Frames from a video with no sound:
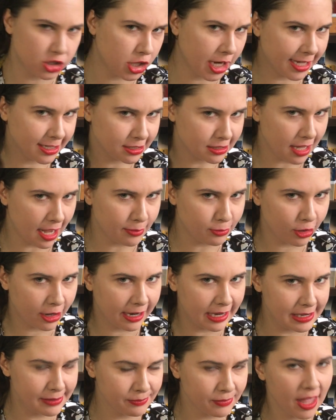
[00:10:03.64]
Enchanted
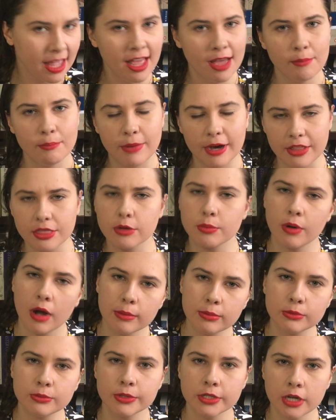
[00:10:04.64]
Library, but they're
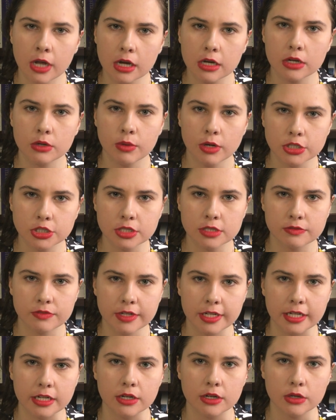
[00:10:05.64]
probably not going to watch this
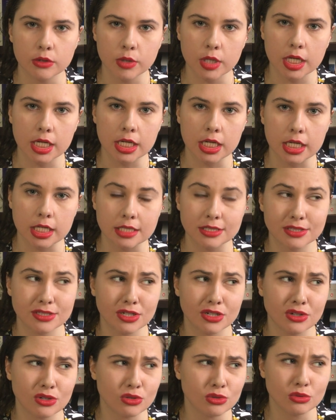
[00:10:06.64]
video.
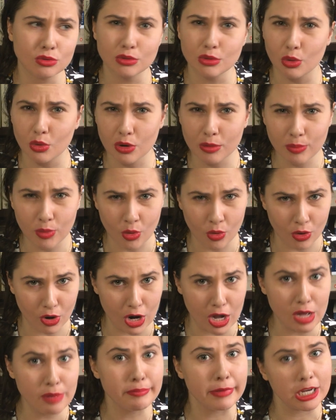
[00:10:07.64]
So Laura
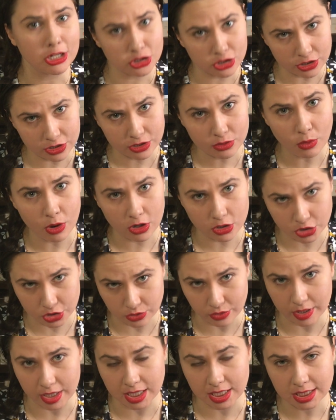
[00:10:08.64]
Pora, make sure you
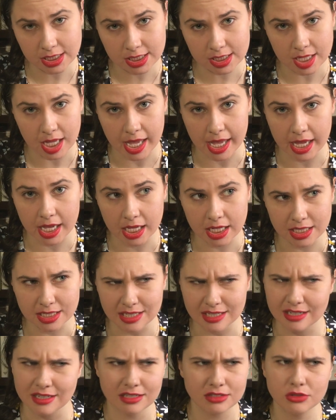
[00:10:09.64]
do this, and
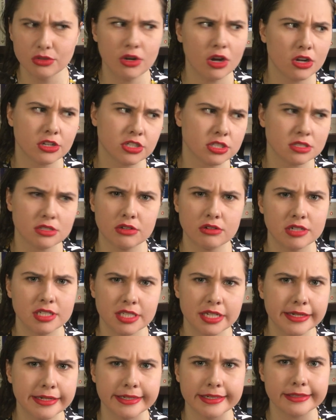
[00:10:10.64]
Lukash has already
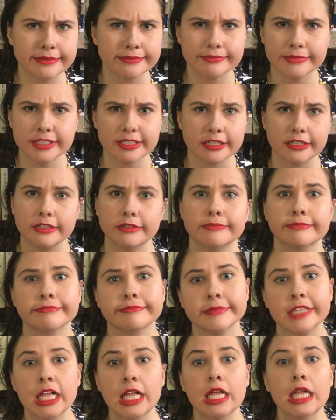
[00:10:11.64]
done it, so
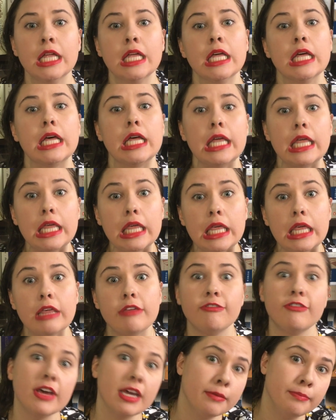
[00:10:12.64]

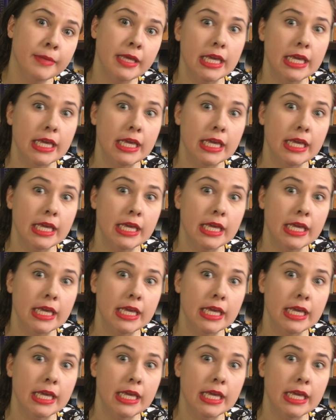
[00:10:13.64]
fuck